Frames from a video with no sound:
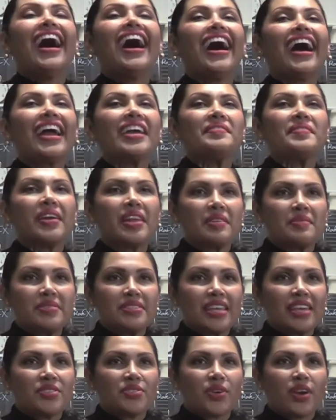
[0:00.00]
Hi, my name
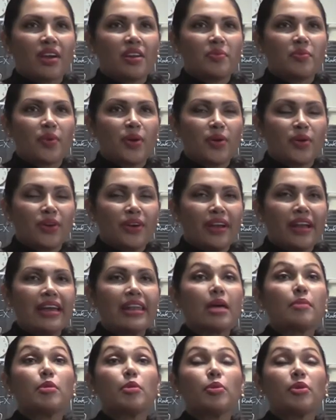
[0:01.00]
is Adriana Broger,
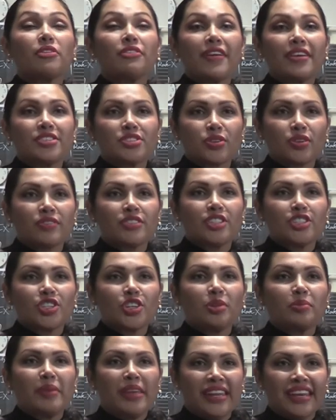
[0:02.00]
and I'm a professor of
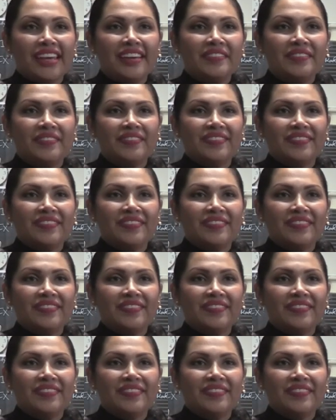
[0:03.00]
digital media.